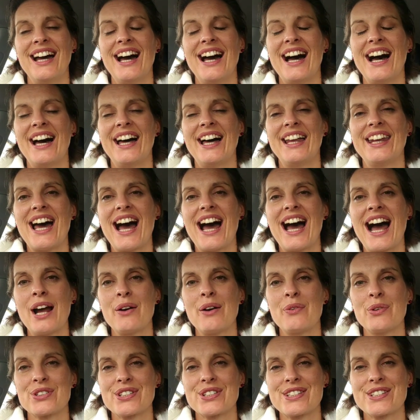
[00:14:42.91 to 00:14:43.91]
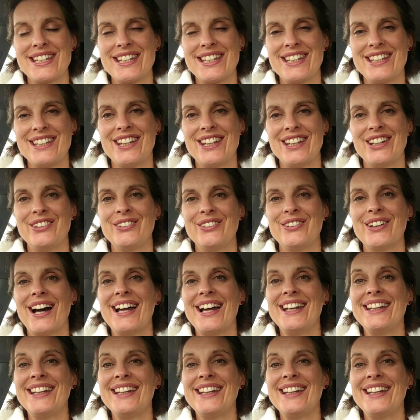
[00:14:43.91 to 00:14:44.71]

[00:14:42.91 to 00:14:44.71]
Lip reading: and I will see you